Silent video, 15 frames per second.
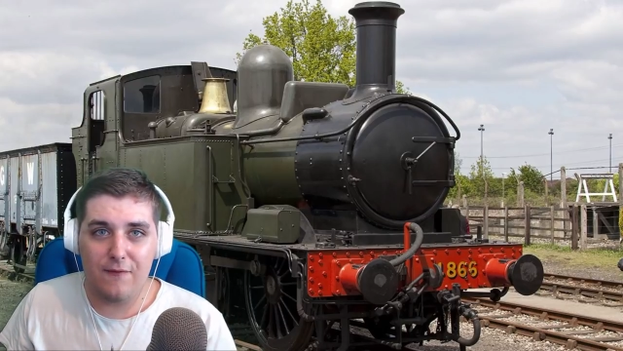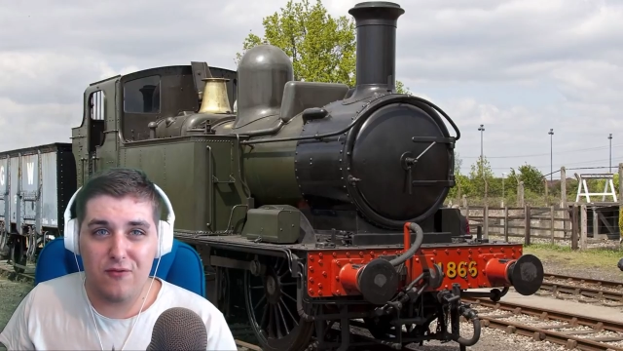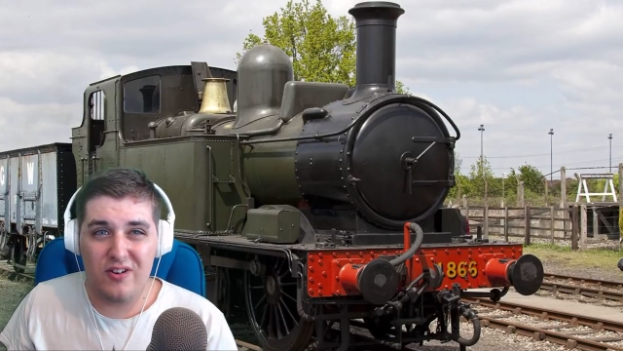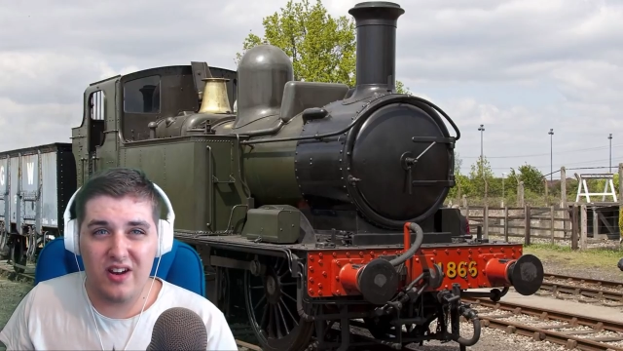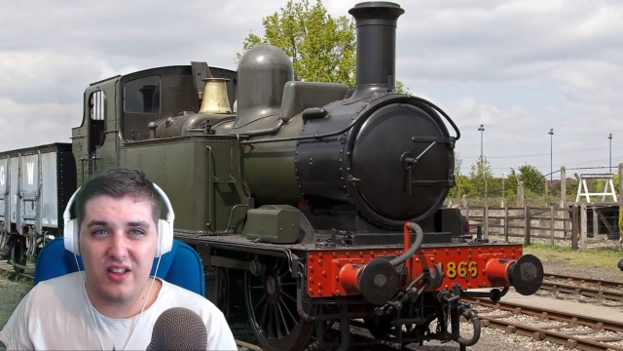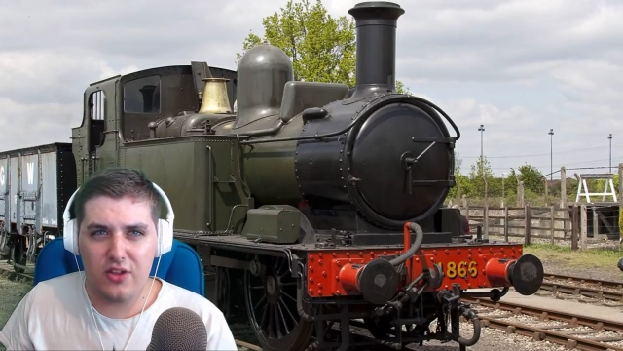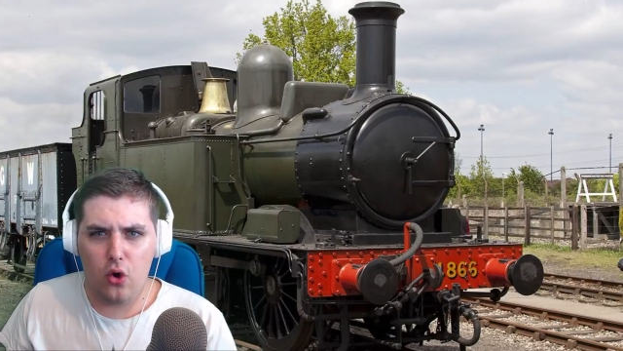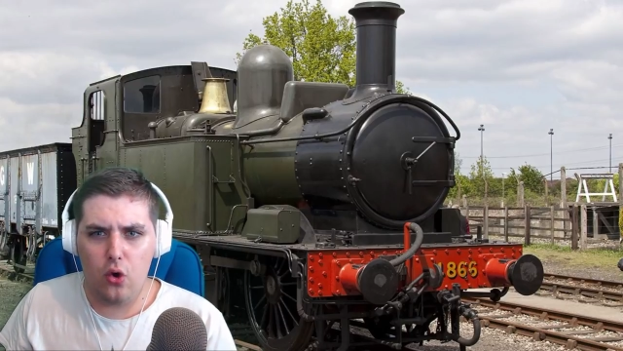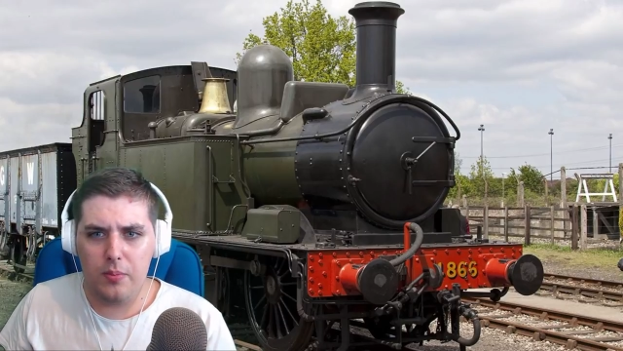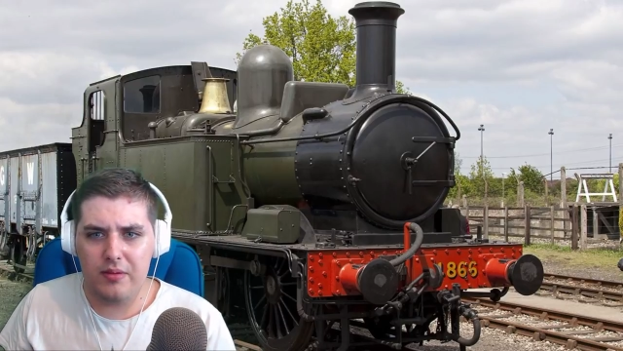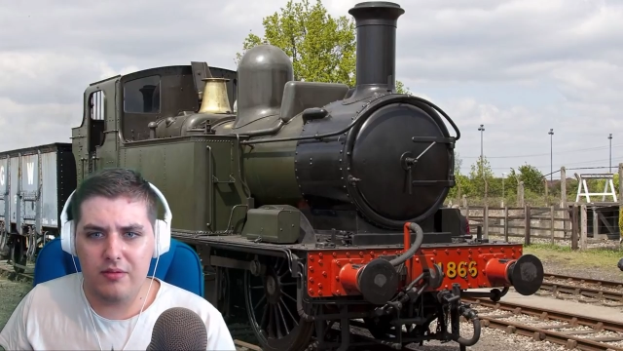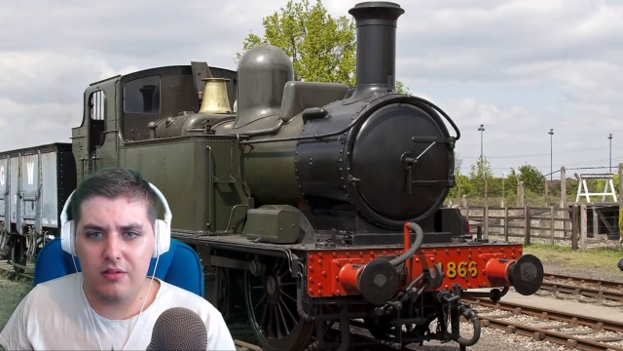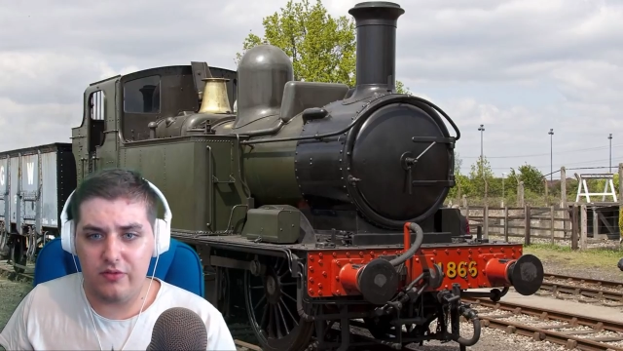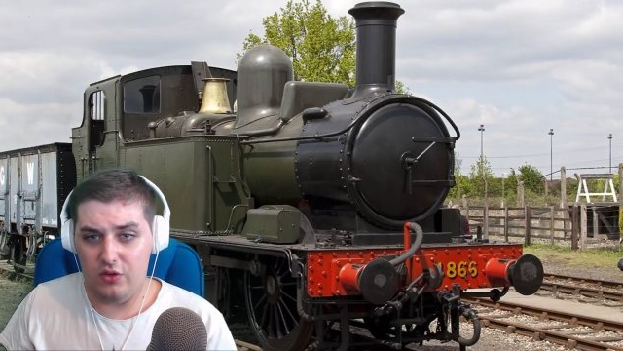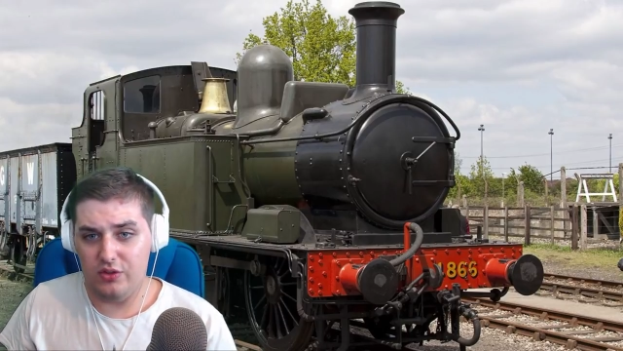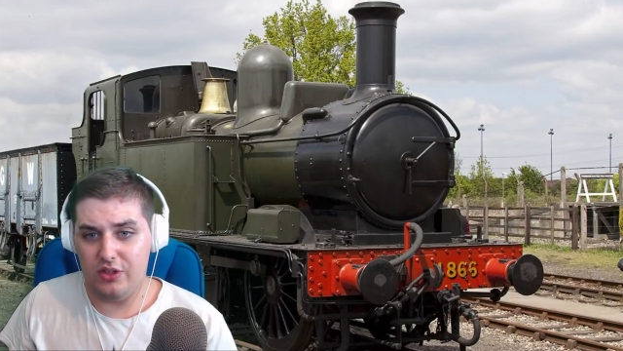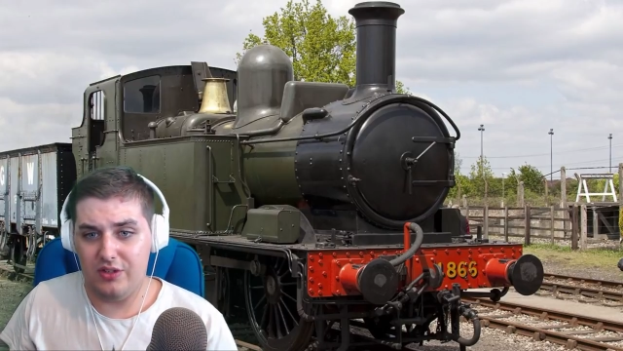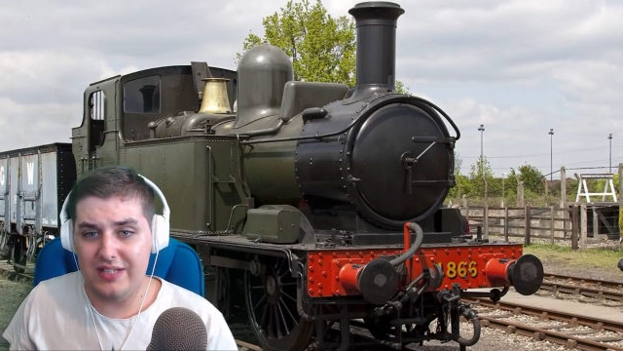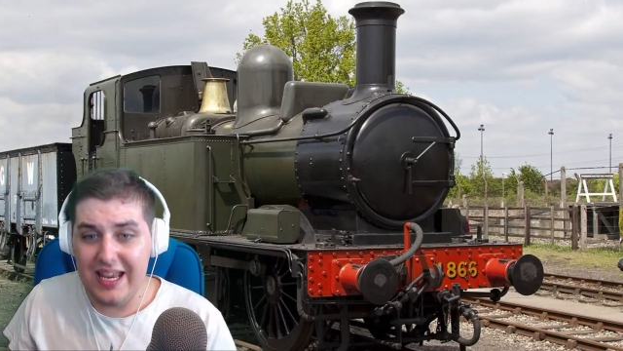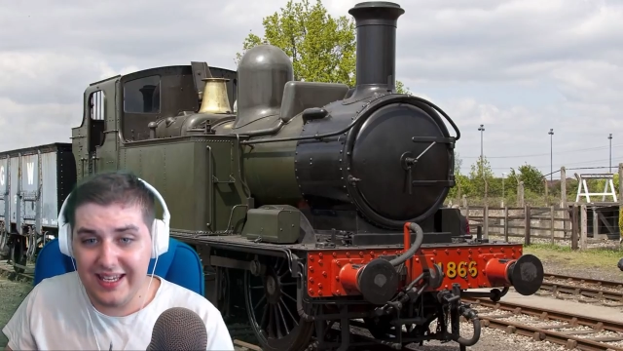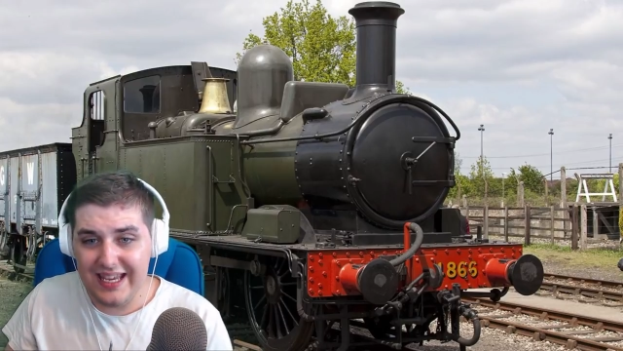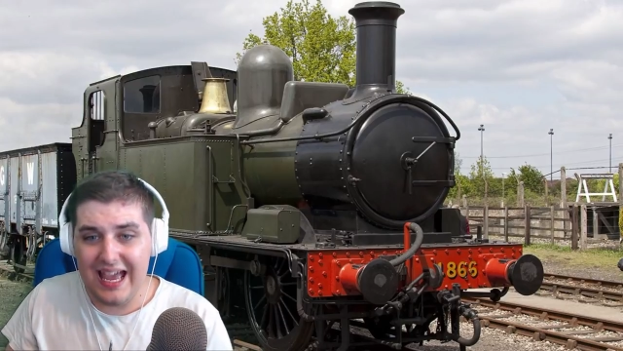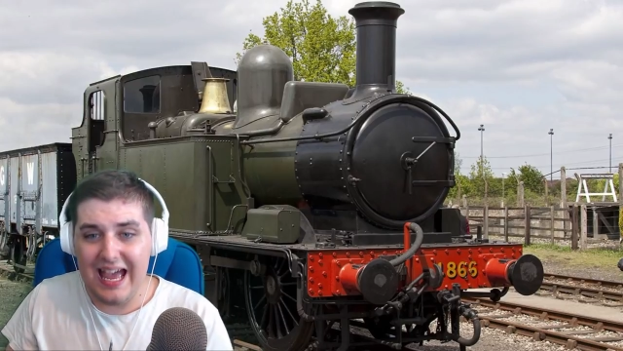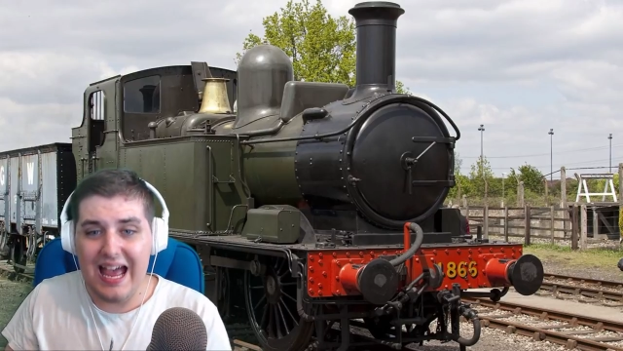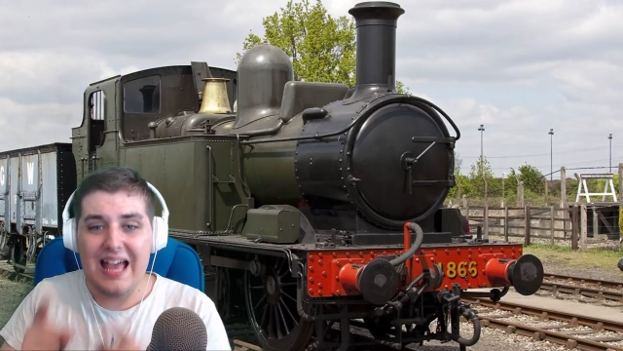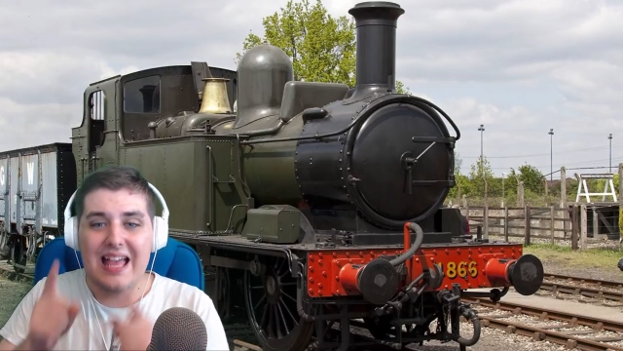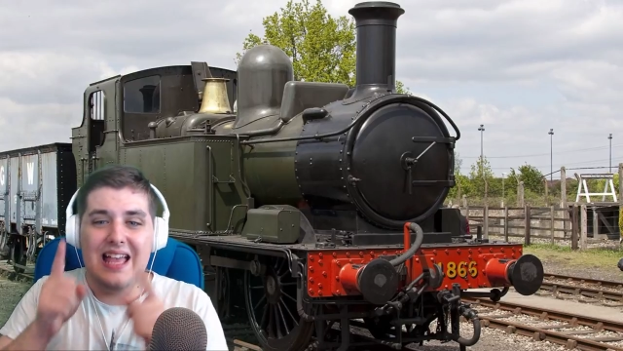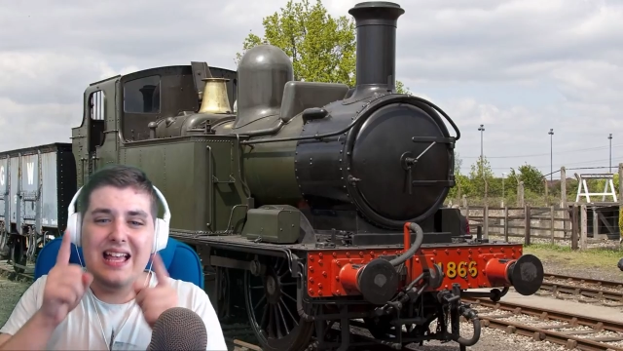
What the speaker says: for another Hornby review. So take care.